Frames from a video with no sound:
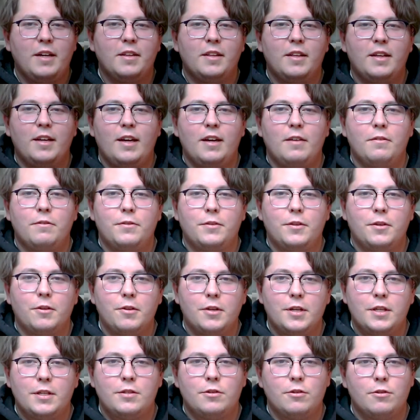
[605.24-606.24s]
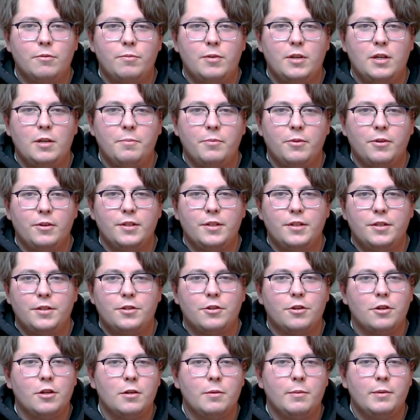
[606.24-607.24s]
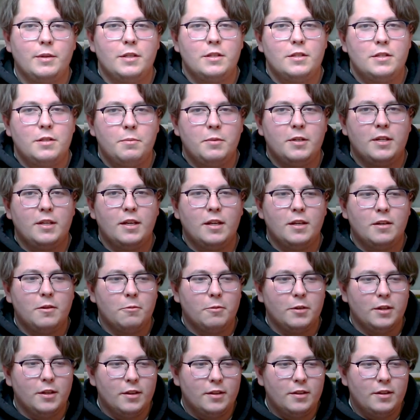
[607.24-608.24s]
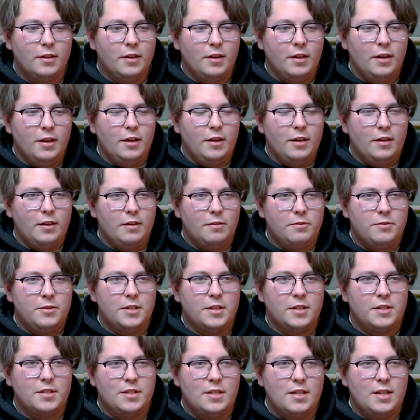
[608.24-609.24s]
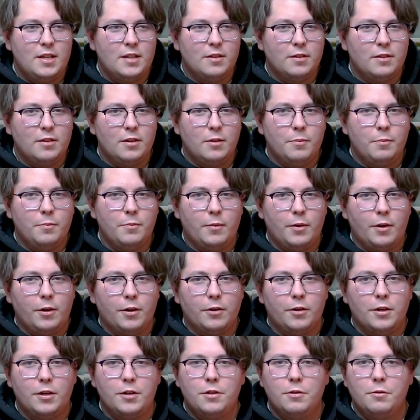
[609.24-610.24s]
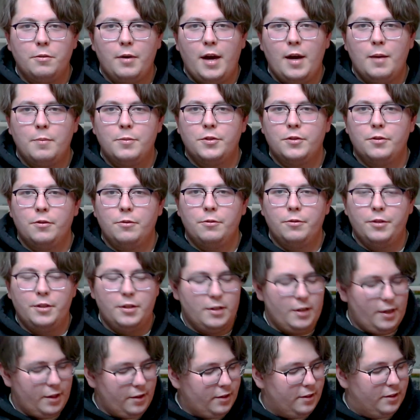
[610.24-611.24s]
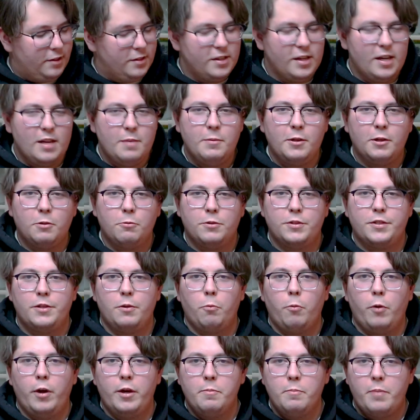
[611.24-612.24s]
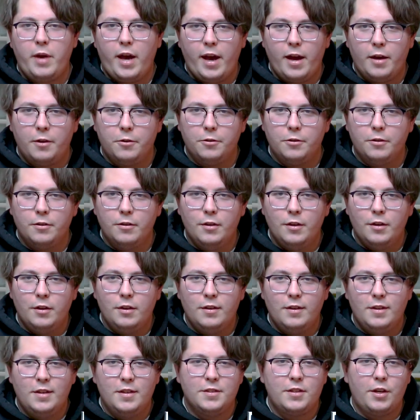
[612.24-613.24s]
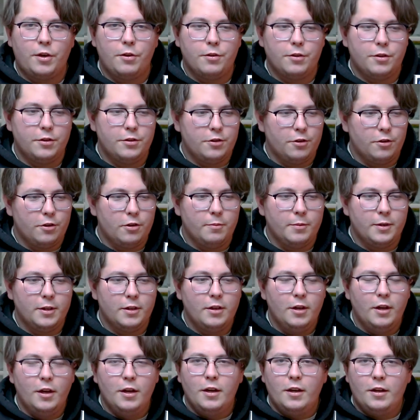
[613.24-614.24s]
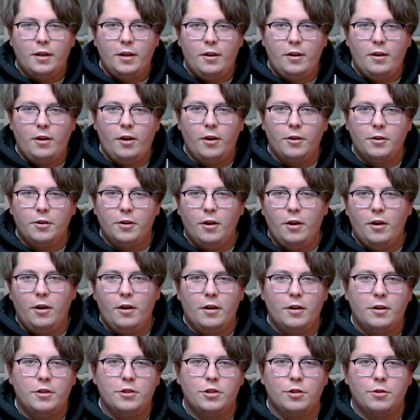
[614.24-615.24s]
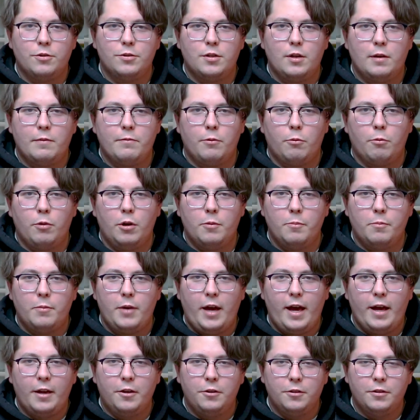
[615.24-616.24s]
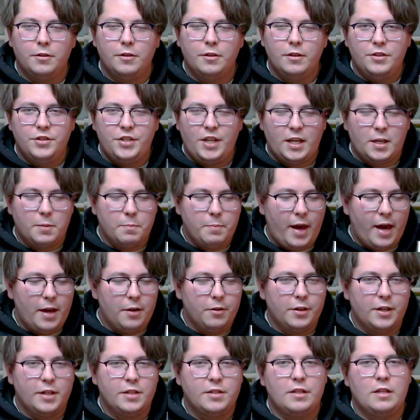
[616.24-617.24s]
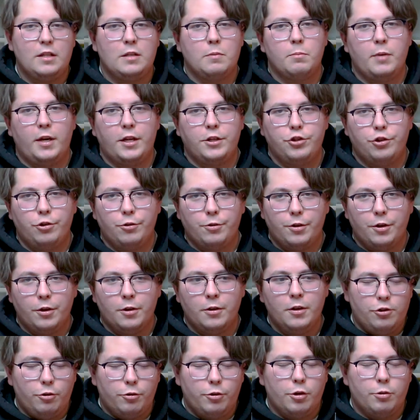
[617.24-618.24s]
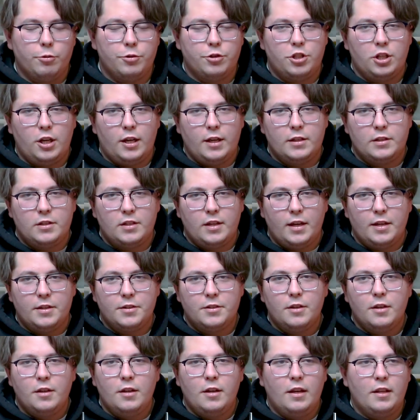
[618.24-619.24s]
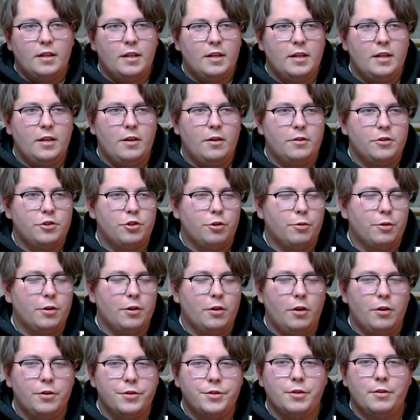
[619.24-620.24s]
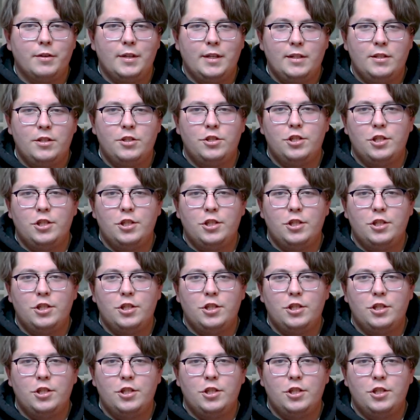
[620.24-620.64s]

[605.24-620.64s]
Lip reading: do they have 32 people in the tournament to begin with if 16 of them are going to do absolutely nothing? Damian was in 1 panel, he's out of the tournament. Connor Hawk shows up for 1 panel, 2nd panel gets eaten by Joker. Joker was giant size. And then Joker also eats